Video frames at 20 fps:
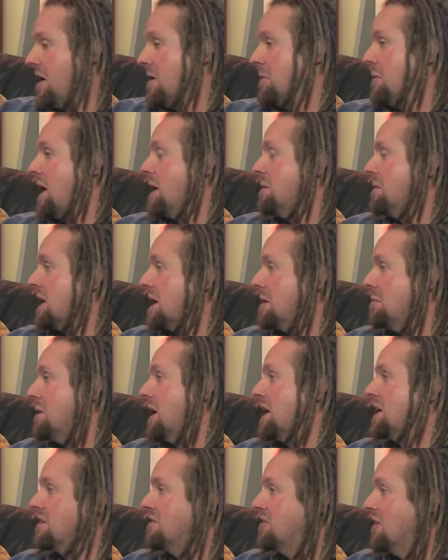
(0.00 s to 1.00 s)
"Go away with that
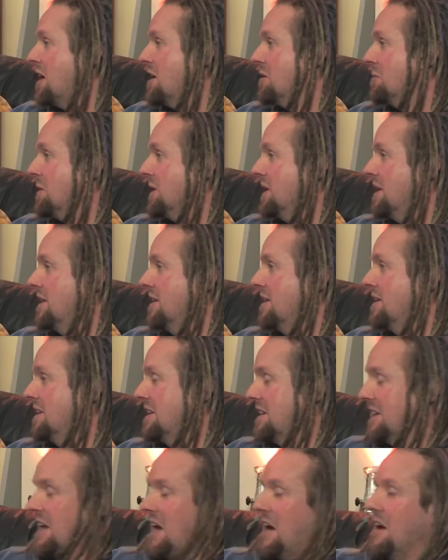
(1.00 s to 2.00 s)
bloody phone, will you?
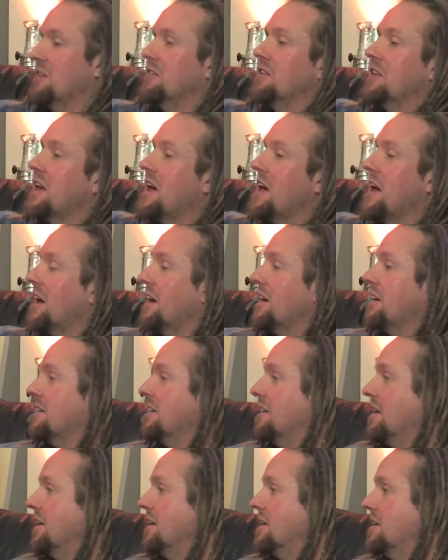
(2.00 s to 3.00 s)
Get yeah. over there!"
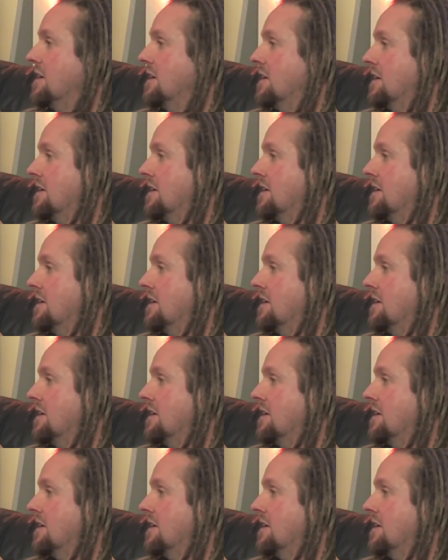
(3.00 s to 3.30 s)
Like,